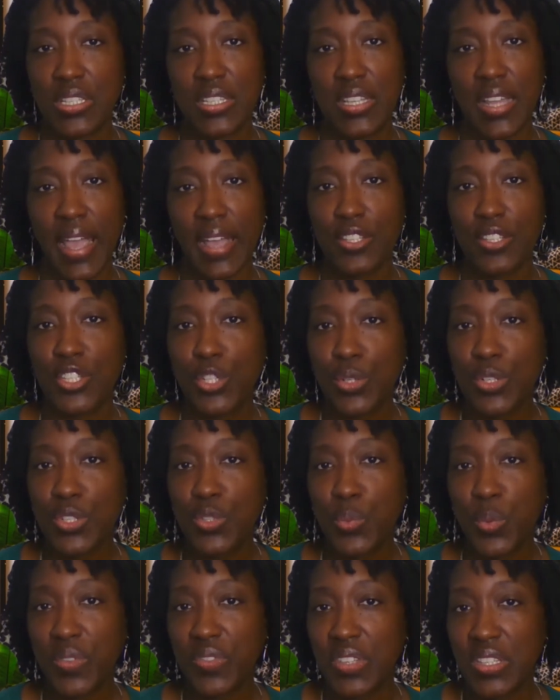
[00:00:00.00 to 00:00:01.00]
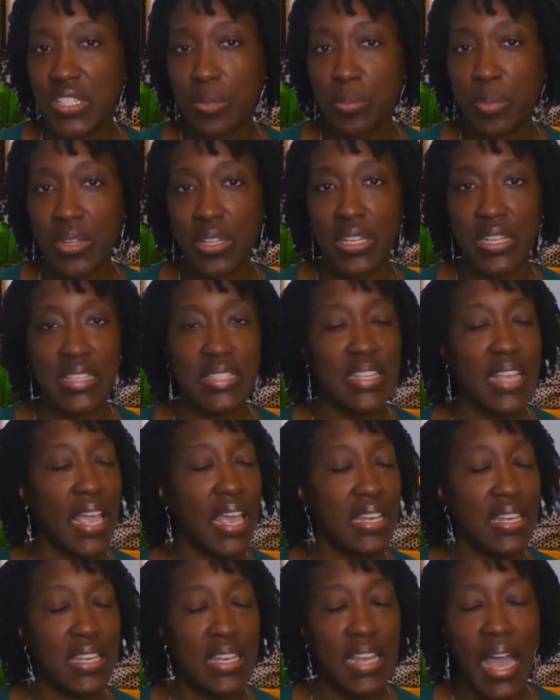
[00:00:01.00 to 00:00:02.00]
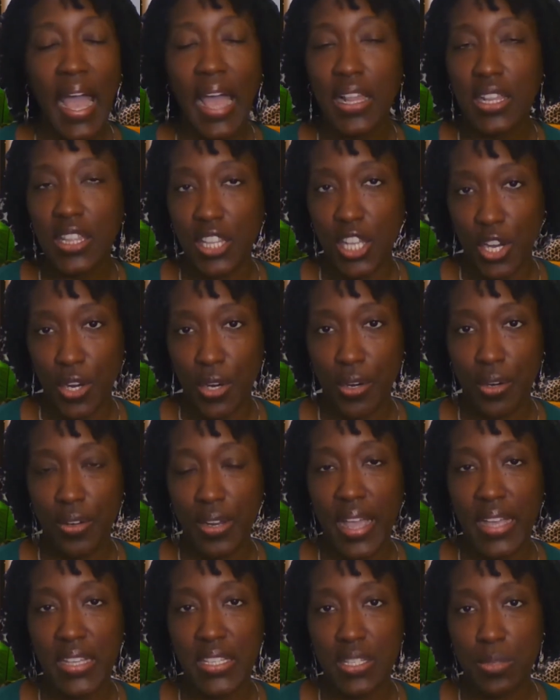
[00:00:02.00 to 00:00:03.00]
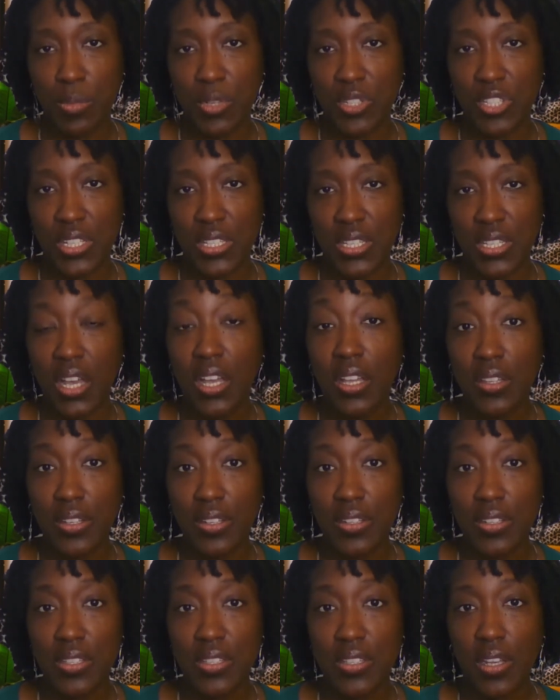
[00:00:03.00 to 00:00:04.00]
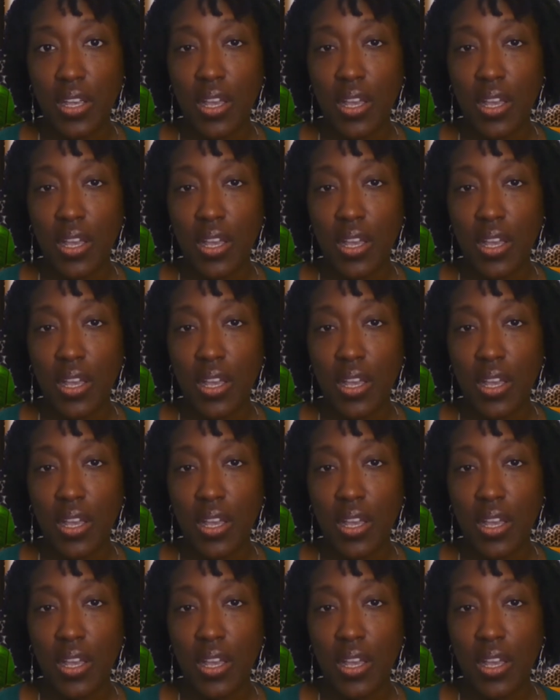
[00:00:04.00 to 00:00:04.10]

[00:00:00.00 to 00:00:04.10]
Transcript: that students with disabilities cannot learn as much as others.